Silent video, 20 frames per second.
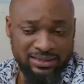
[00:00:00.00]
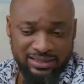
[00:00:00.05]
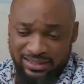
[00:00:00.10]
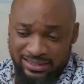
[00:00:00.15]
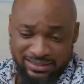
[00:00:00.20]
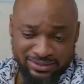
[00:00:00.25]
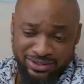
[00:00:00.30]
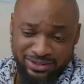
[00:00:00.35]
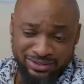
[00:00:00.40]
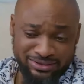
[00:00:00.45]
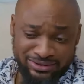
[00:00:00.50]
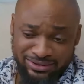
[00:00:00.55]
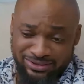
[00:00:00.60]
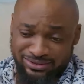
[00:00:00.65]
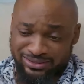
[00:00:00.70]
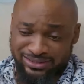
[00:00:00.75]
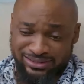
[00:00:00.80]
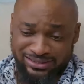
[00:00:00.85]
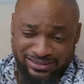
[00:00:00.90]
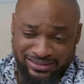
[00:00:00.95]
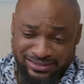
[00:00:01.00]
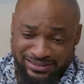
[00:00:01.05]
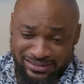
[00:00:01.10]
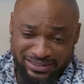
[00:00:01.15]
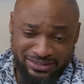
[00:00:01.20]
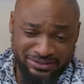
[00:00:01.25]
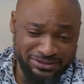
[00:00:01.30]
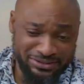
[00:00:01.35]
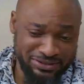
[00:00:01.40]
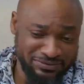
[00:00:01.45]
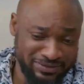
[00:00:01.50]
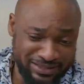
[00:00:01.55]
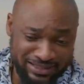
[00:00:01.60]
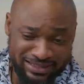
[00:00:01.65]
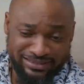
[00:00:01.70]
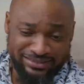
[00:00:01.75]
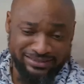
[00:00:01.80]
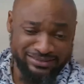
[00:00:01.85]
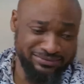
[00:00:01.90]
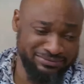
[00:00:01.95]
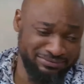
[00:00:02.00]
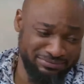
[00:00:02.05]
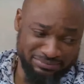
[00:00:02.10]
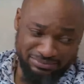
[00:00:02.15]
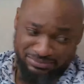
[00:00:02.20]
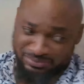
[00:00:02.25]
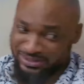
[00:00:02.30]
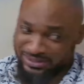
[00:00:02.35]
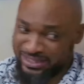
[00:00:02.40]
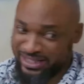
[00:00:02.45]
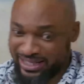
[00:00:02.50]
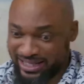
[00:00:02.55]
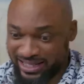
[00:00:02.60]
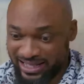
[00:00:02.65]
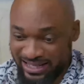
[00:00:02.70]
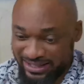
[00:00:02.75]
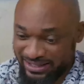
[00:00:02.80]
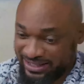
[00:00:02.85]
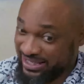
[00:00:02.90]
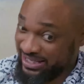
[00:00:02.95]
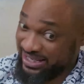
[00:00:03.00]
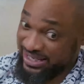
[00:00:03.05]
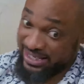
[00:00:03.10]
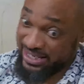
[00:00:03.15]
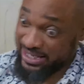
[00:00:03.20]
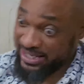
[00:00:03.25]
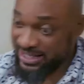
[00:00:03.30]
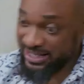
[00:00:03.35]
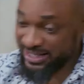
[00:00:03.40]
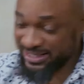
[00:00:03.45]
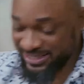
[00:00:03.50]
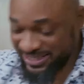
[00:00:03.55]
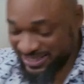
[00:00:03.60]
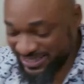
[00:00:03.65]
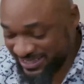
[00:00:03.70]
Not only sincerity of the heart, care.